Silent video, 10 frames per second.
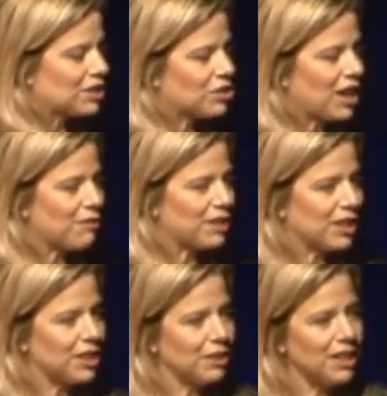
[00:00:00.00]
traffic
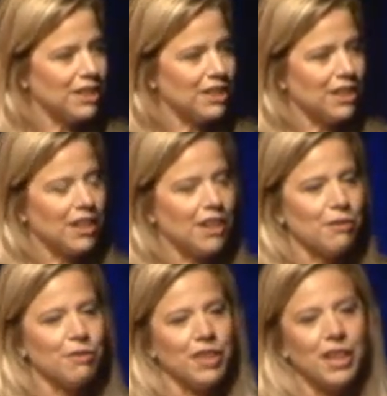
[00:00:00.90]
hit
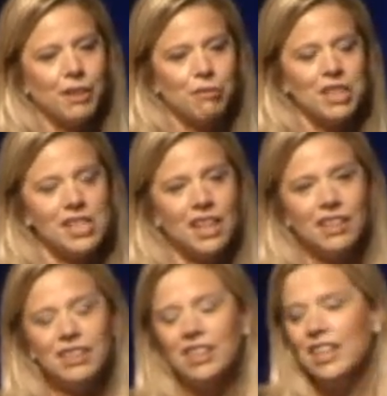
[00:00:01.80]
of
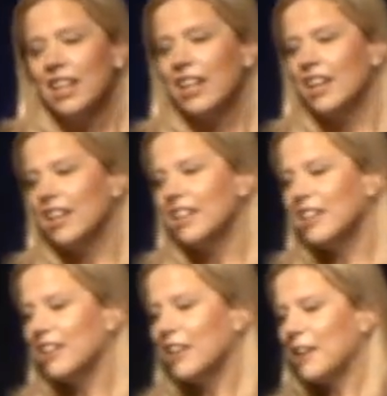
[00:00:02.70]
retail,
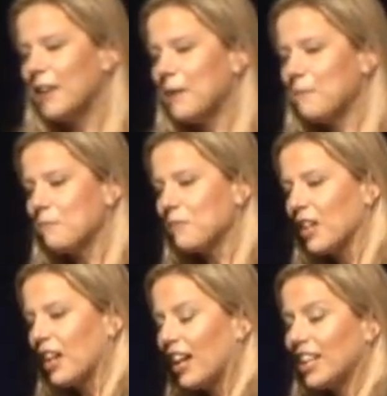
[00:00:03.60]
and
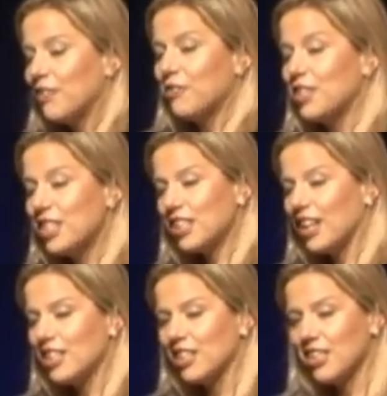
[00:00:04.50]
I give these
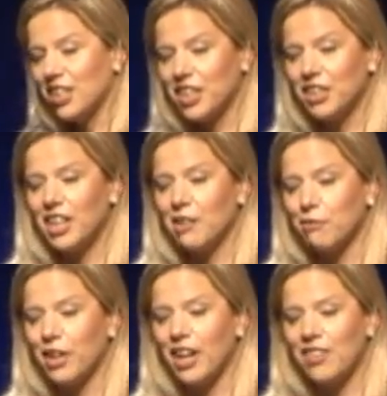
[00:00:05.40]
guys a ton of credit
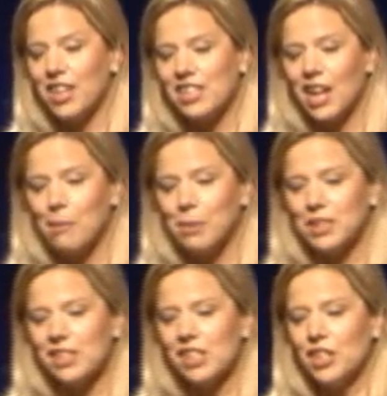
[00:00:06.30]
for how that's
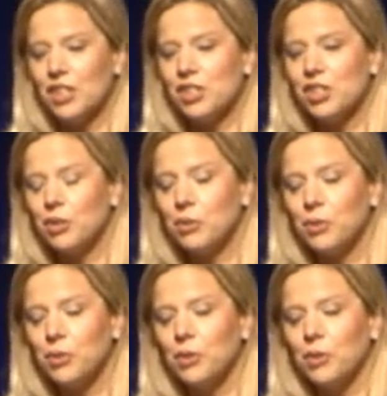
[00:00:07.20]
happened. So
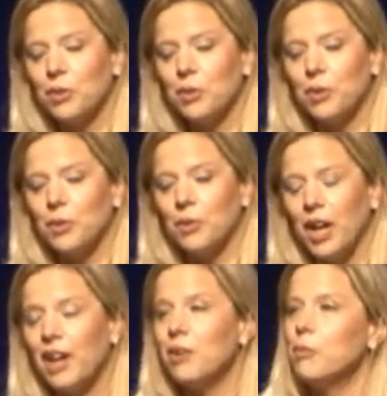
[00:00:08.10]

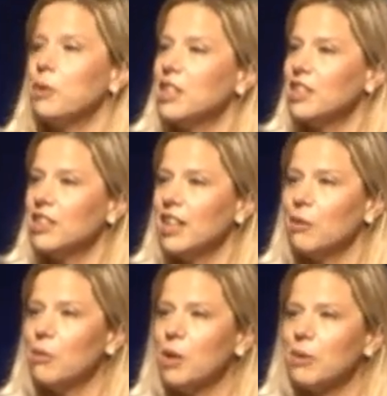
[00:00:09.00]
how do we
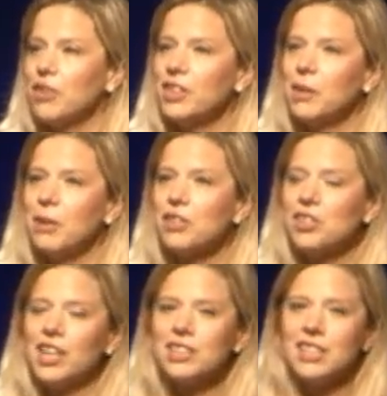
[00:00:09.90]
at Walmart think about
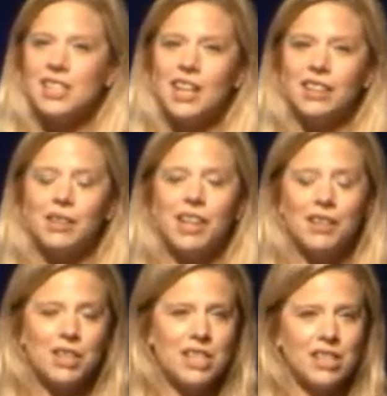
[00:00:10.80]
attracting talent?
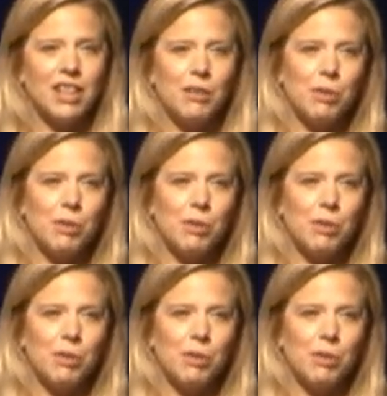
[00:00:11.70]
It's a lot of